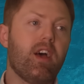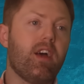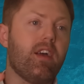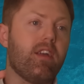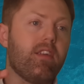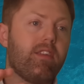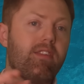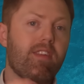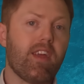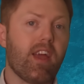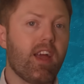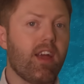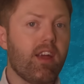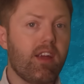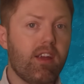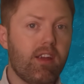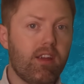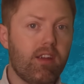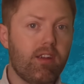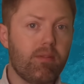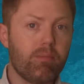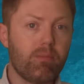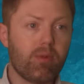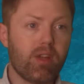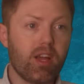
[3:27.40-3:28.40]

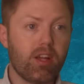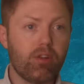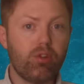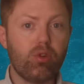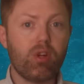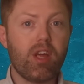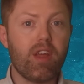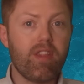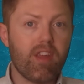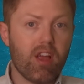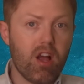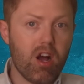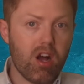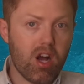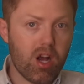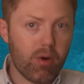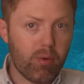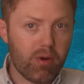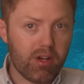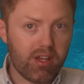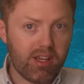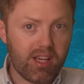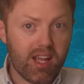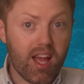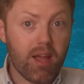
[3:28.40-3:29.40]
say, can you get the car
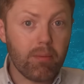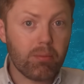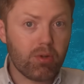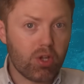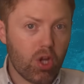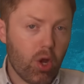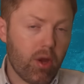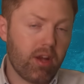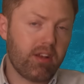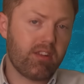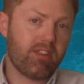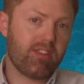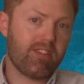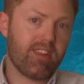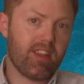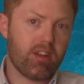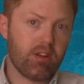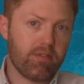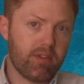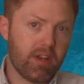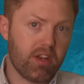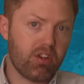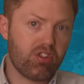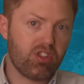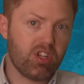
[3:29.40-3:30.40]
ready? I'm going to set
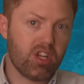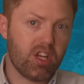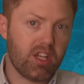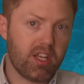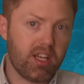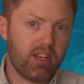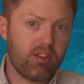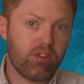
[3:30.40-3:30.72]
off on a journey